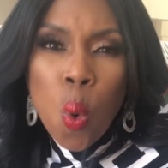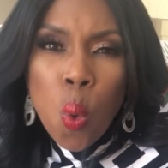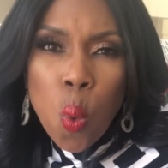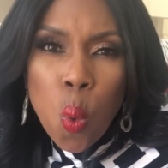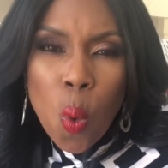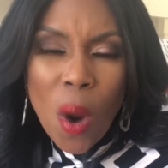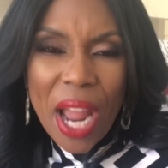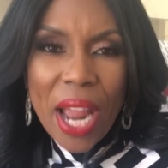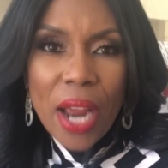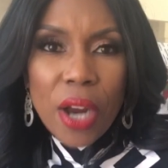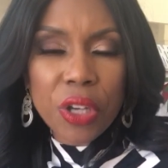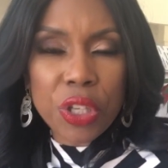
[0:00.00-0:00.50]

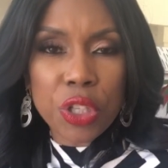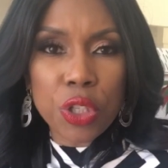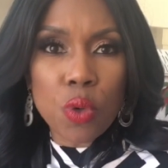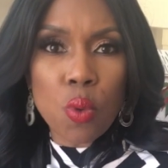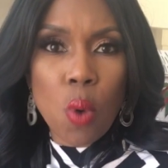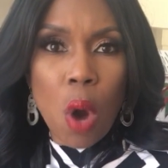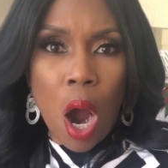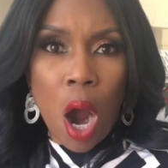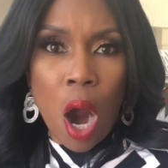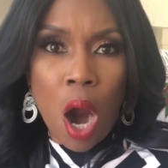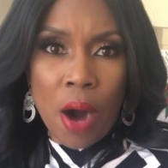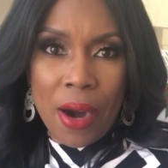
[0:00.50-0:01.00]
where you
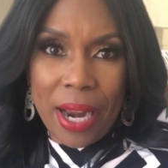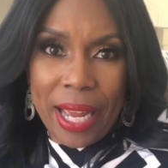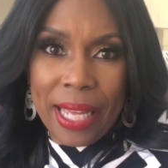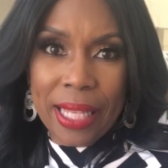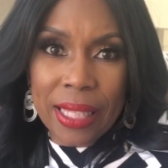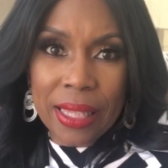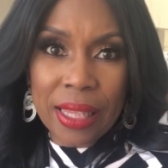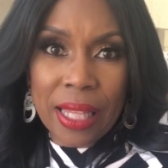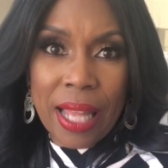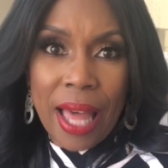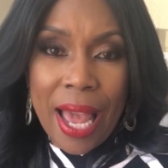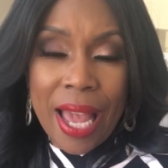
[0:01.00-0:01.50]
are
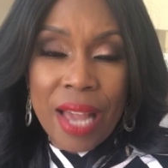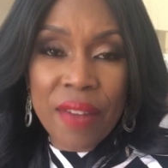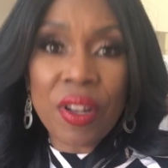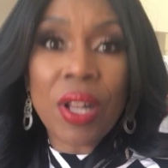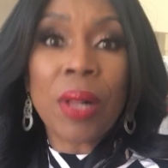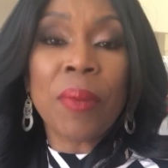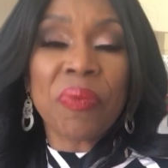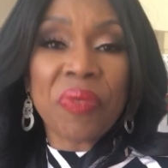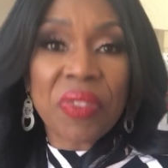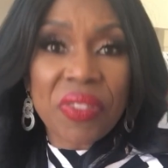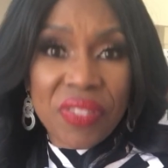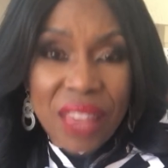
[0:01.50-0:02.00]
in life,
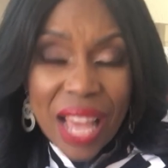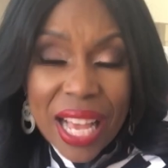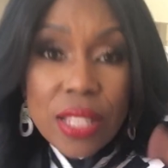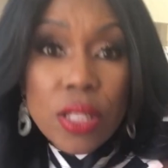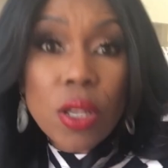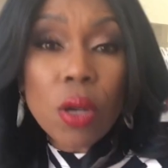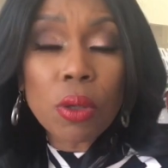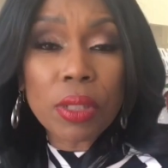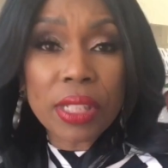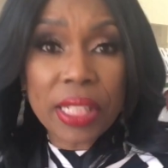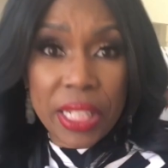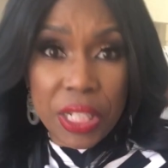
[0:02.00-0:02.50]
that's
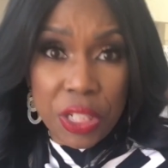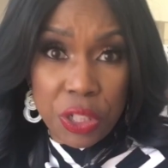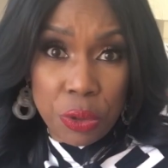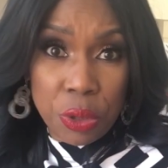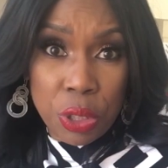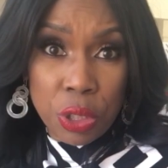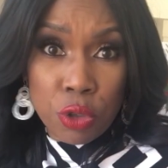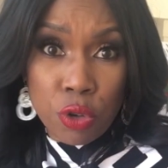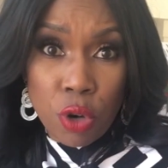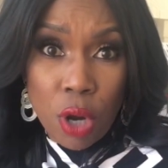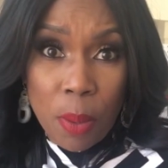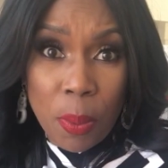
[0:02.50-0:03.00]
going to lead you
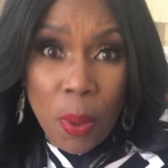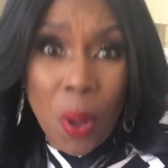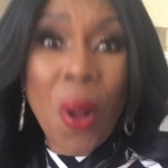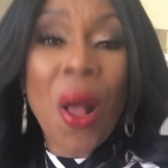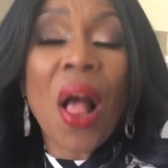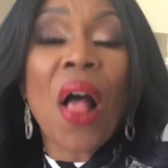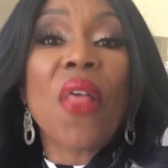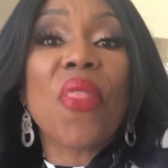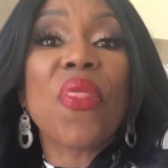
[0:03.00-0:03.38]
to trouble.